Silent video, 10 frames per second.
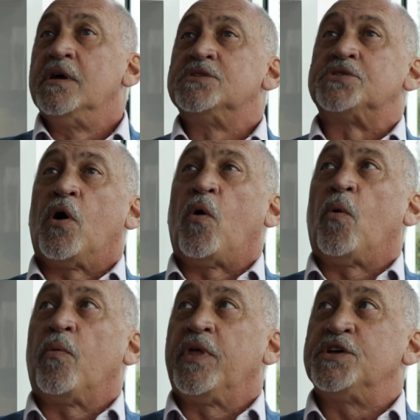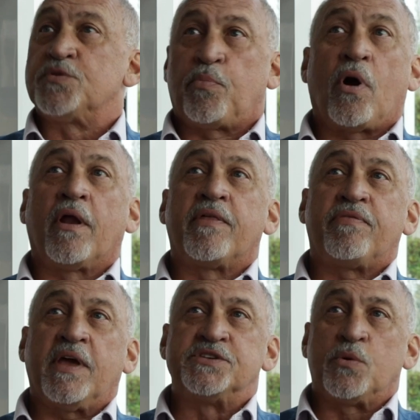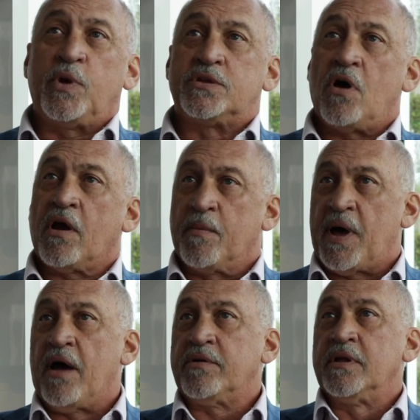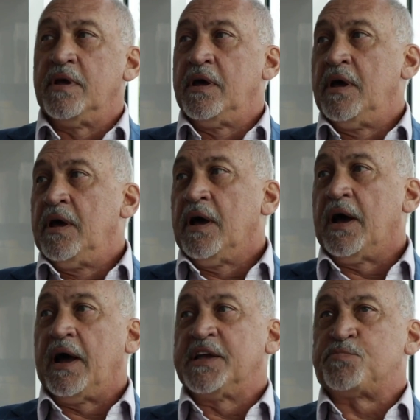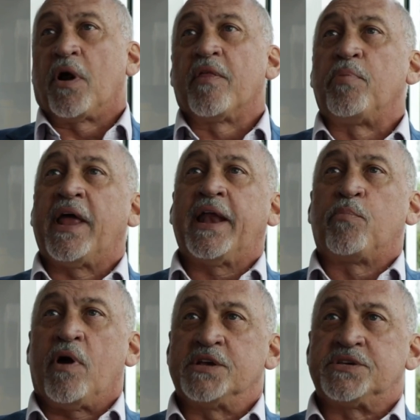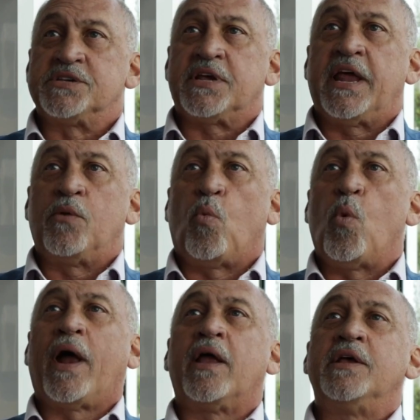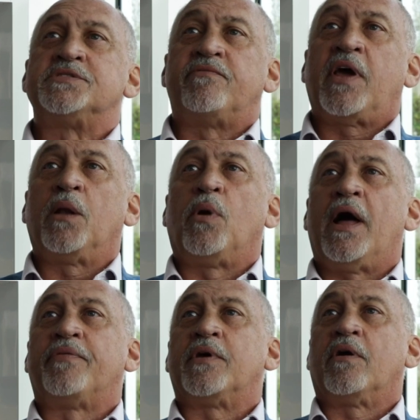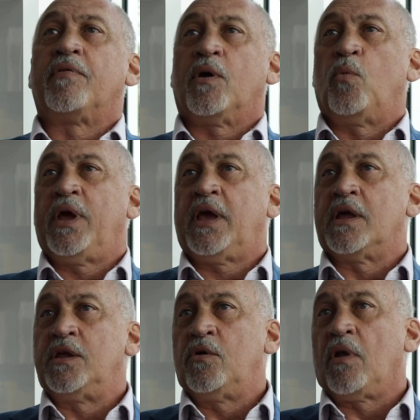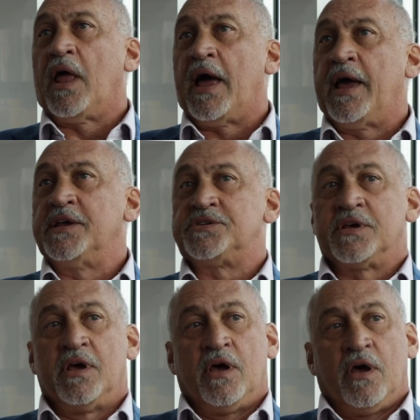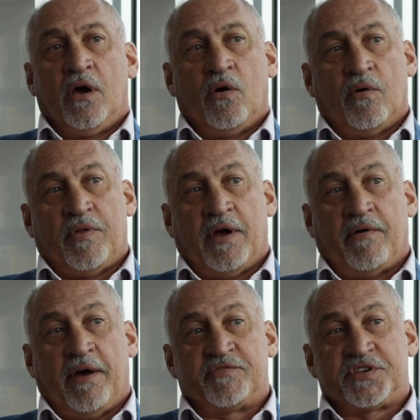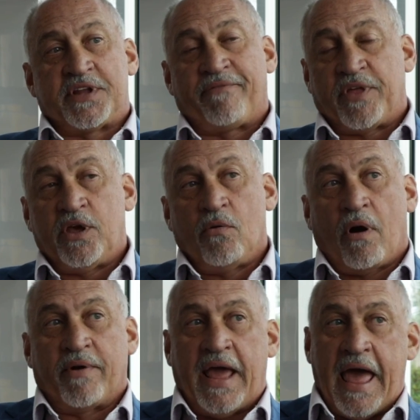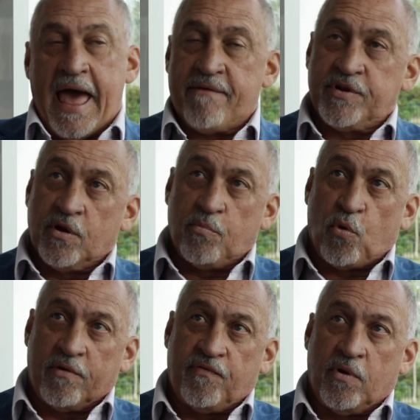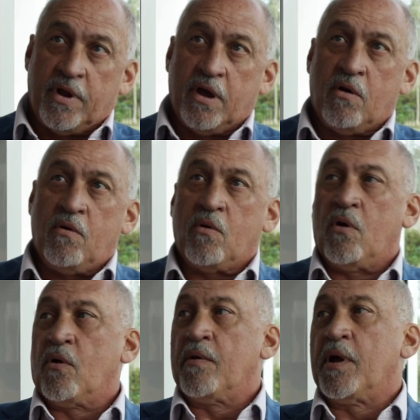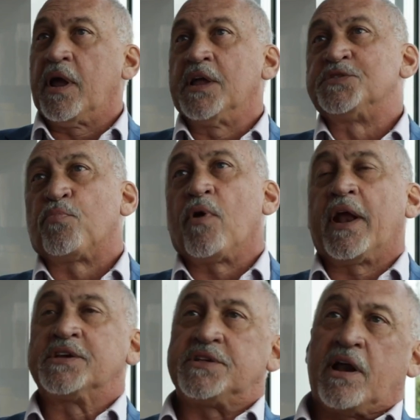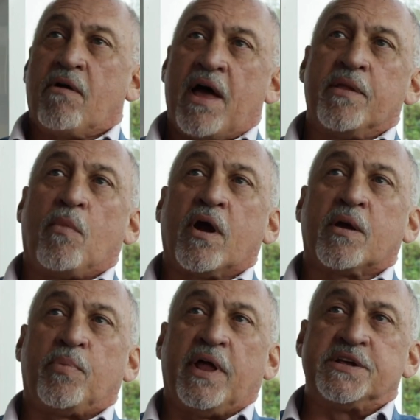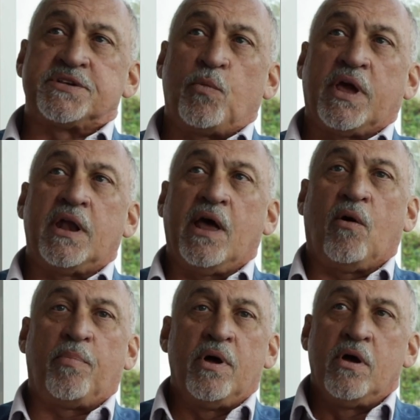So these are part of the things that we talk about as part of the planning process, and then what is available out there that we can utilize of stuff that you already have in your portfolio, or against products that are out in the marketplace that we can help